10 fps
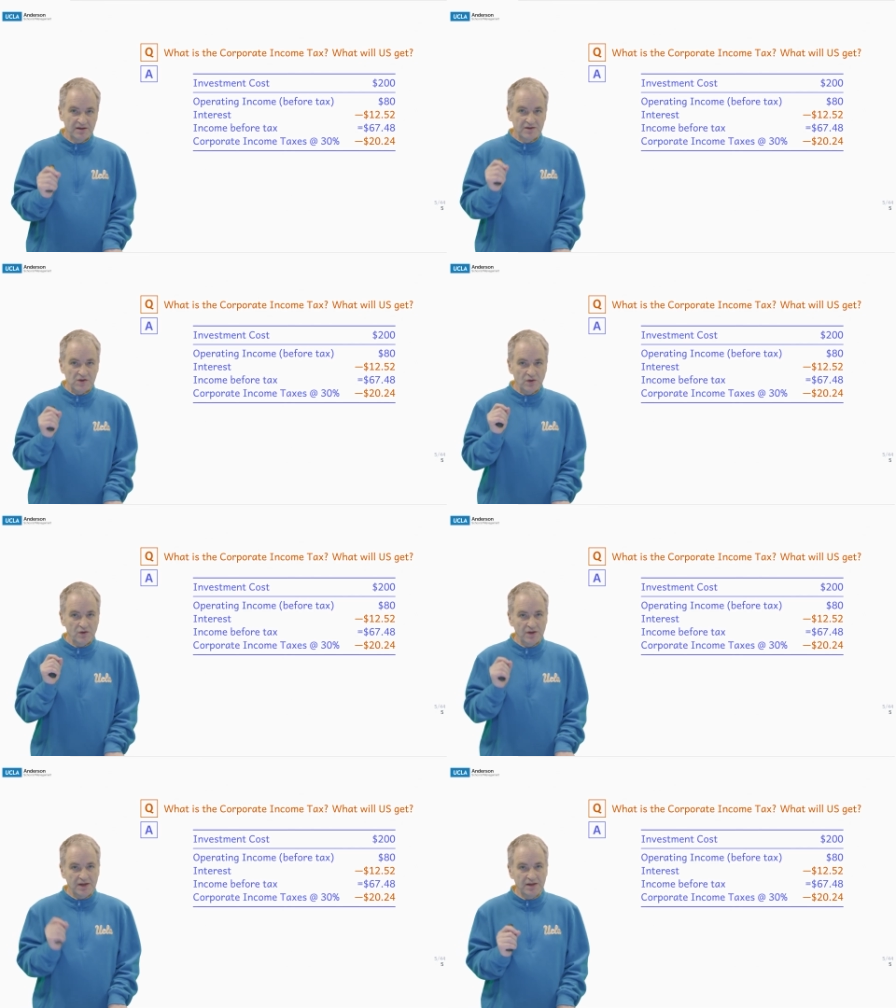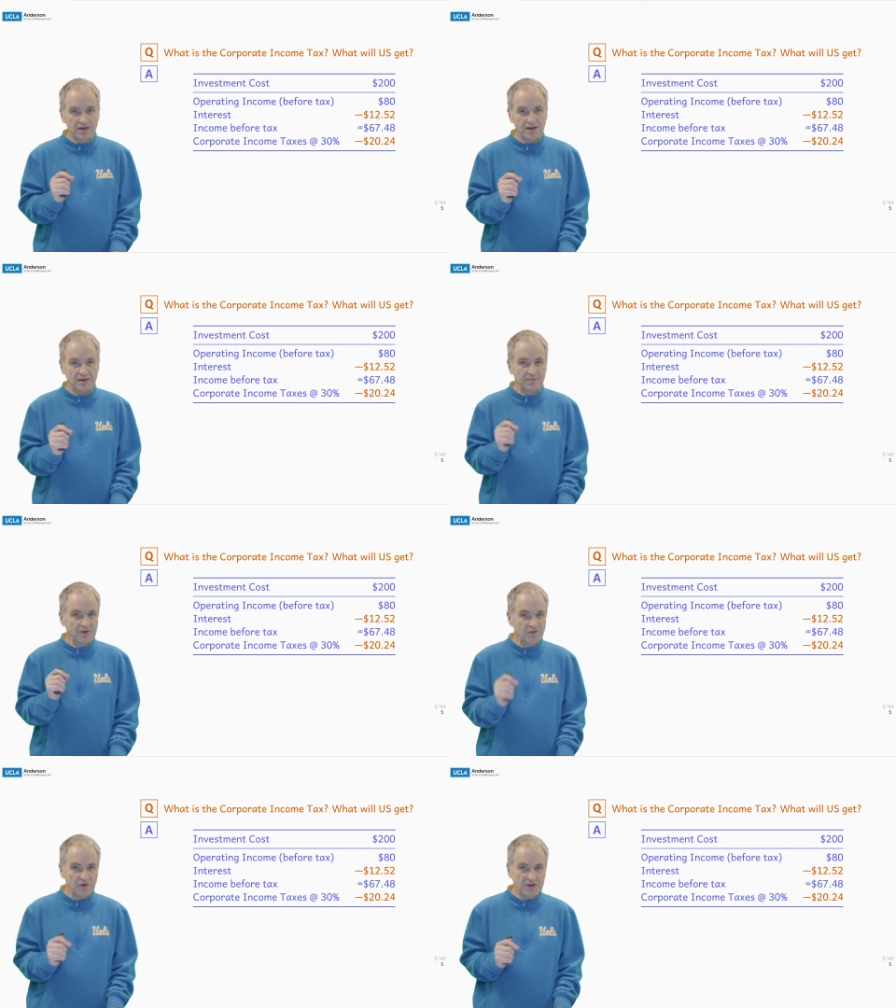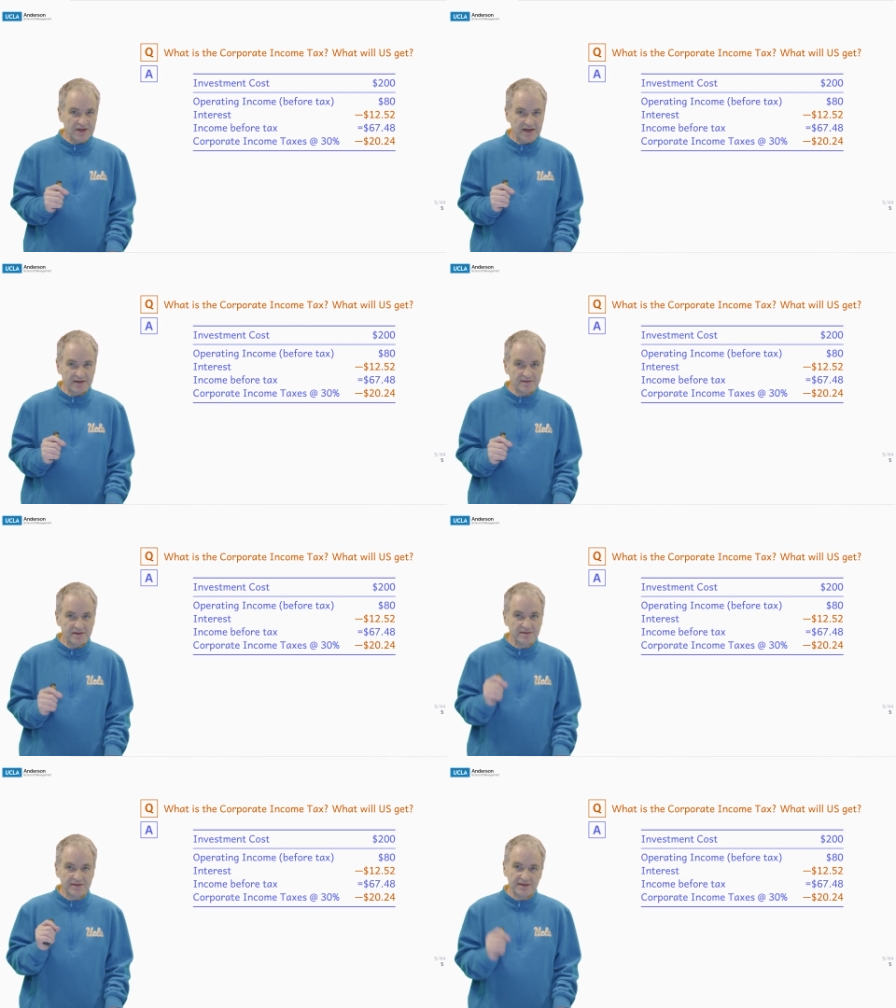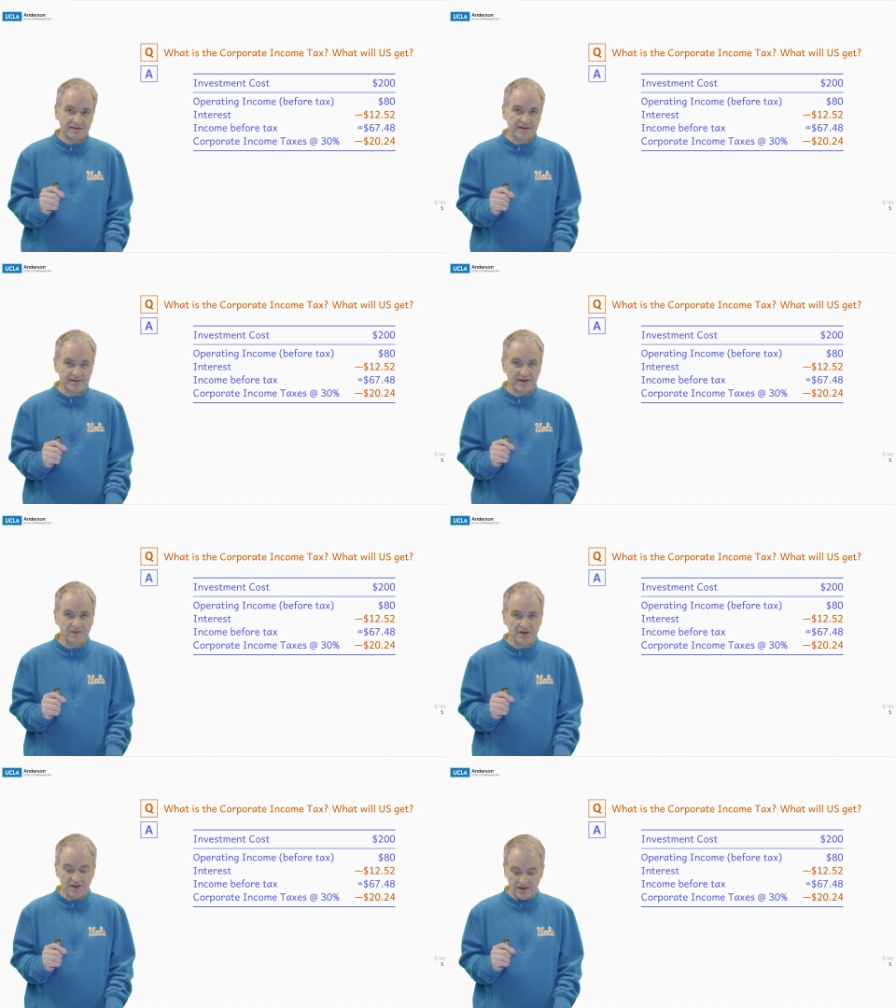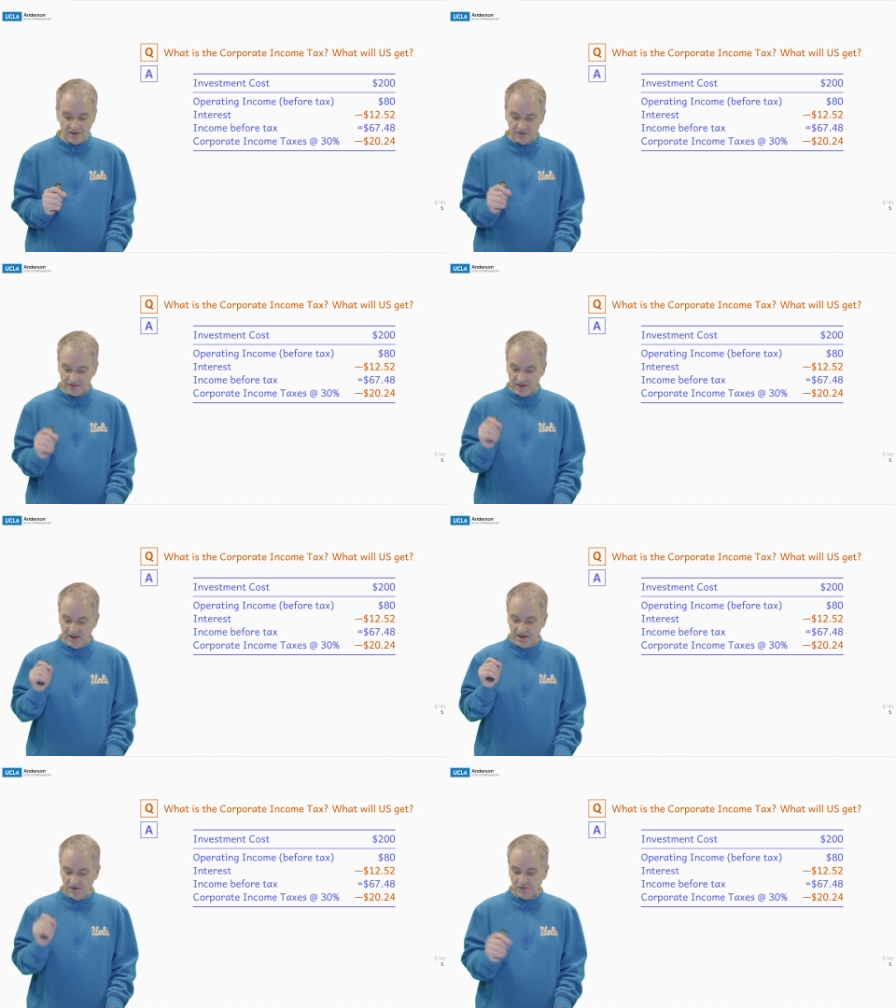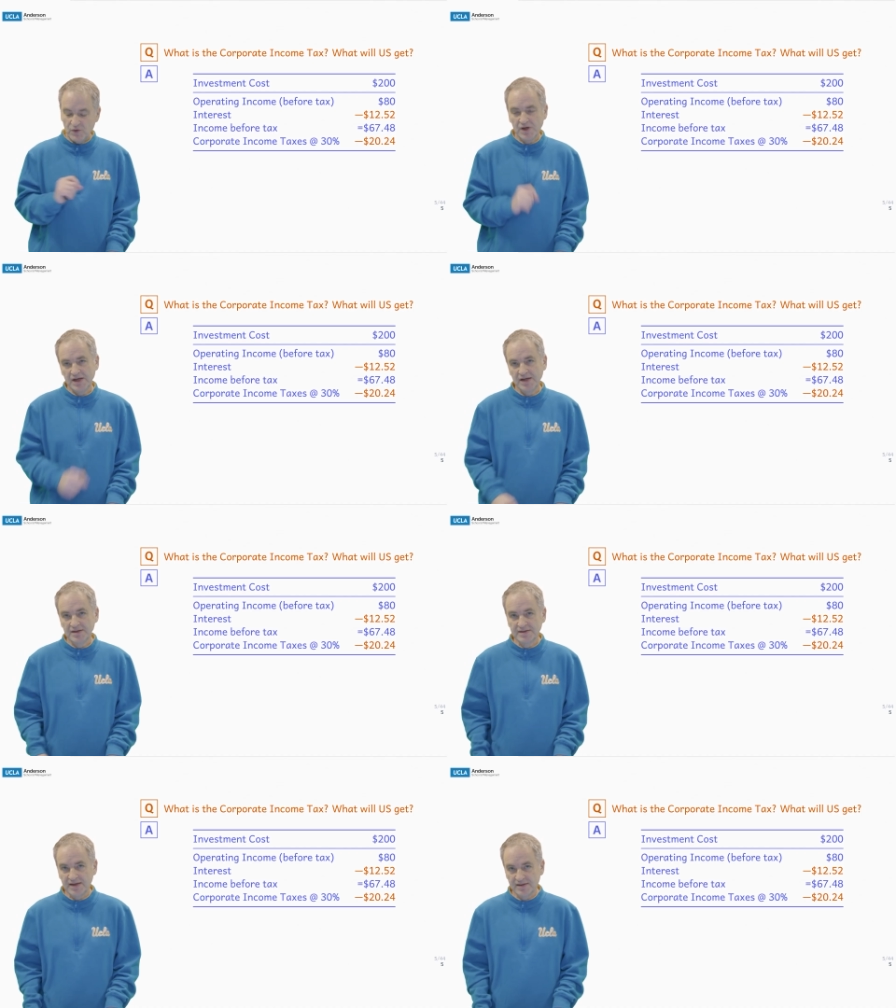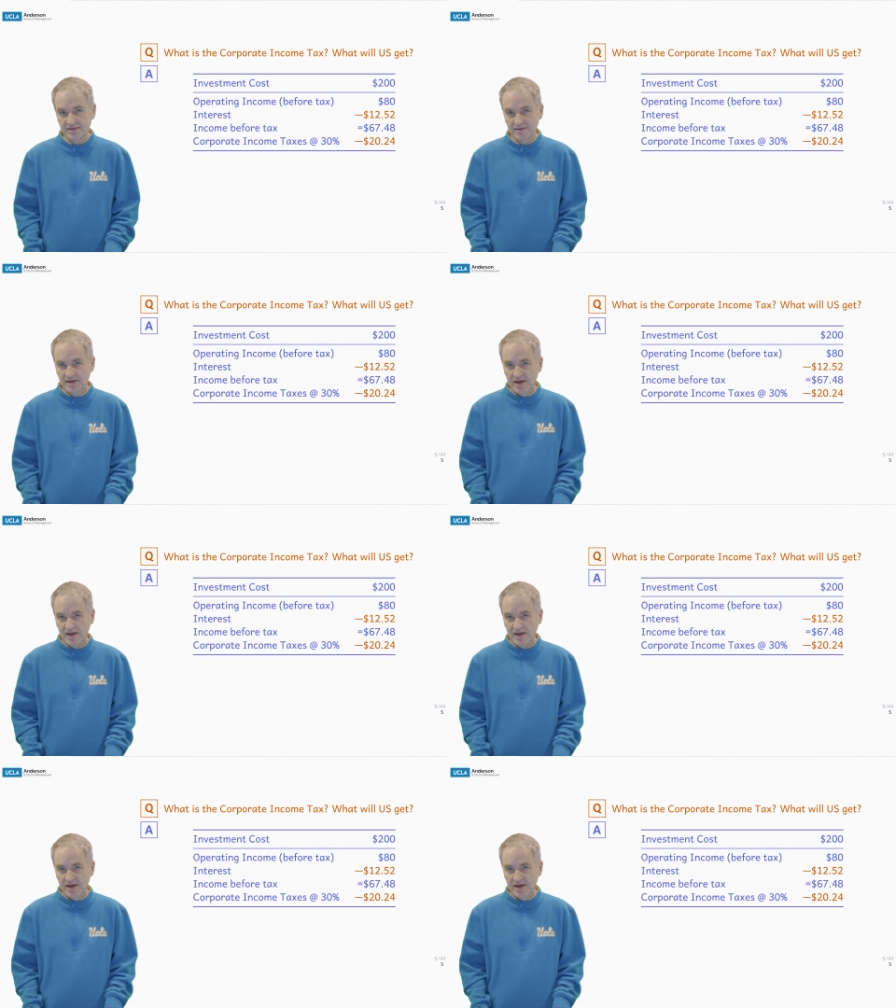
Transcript: So your income before tax is $67.48.